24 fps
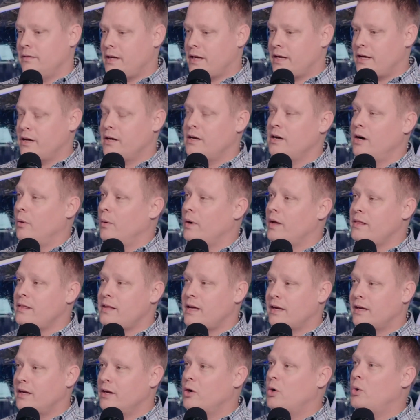They can go in.
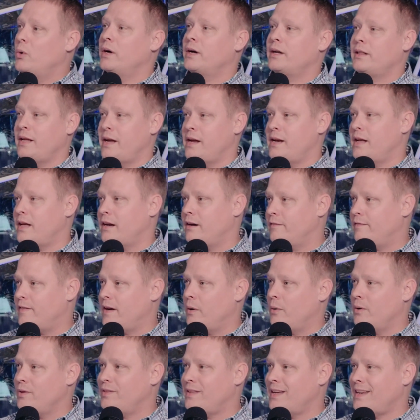They can quickly
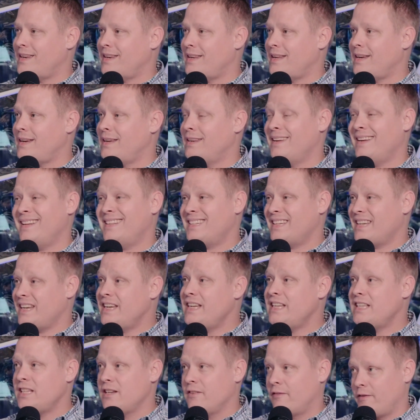identify what they need. It's
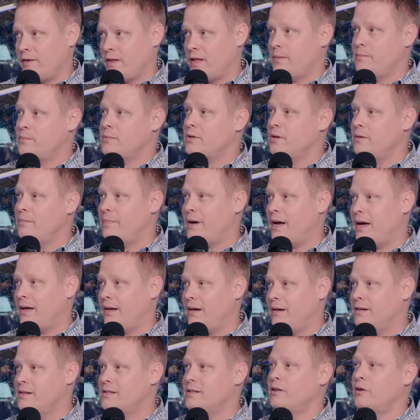easy for them to
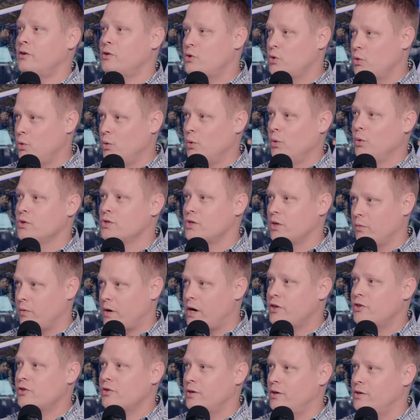embed into their tools or
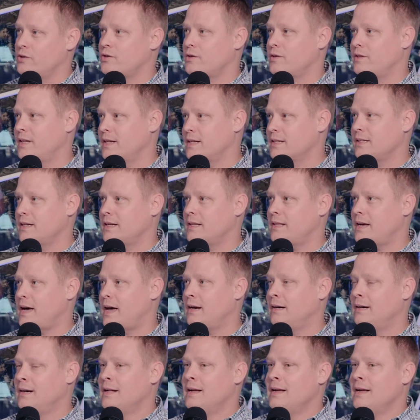retros or things like that.